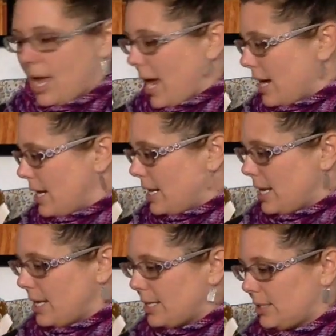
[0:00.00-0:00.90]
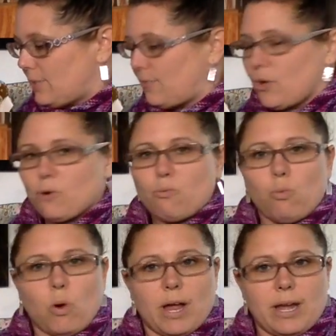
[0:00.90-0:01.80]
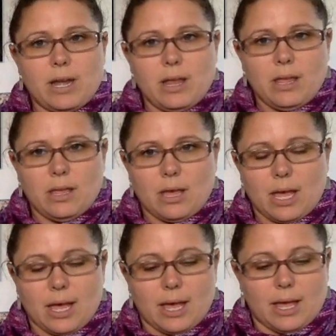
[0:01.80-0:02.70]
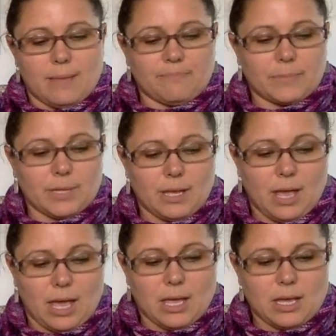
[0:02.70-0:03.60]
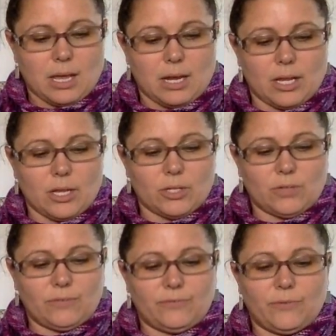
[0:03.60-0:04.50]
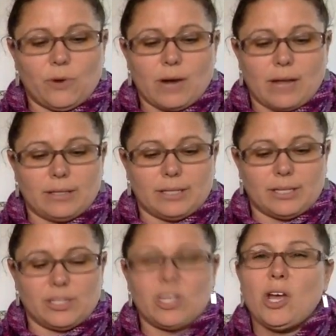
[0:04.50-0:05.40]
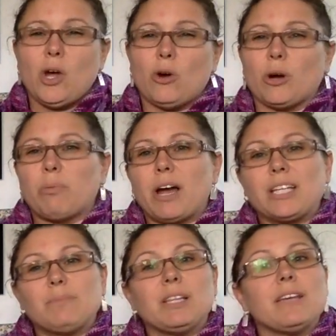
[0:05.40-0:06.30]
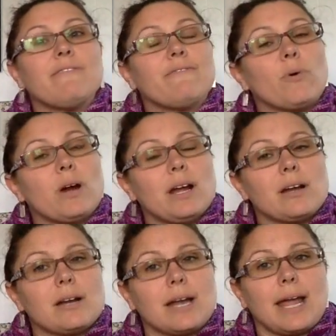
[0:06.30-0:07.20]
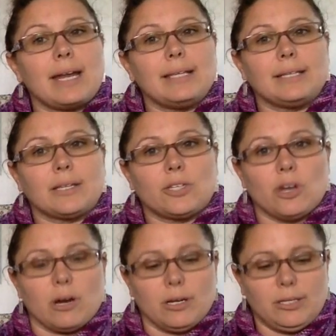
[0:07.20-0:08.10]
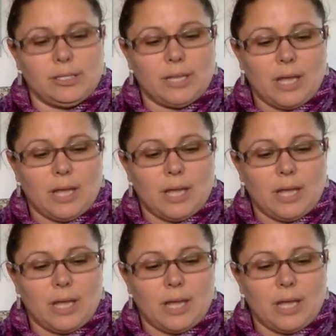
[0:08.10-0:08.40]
And it is for one hank, it is 4 ounces or approximately 496 yards.